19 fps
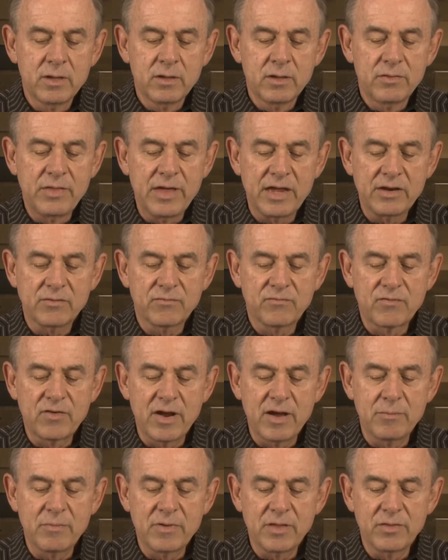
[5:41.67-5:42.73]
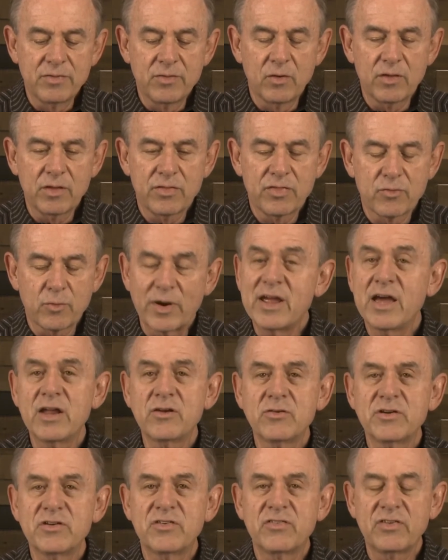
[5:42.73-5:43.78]
that from the
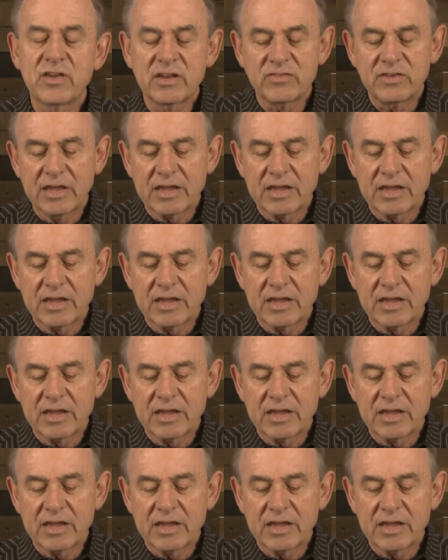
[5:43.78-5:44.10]
360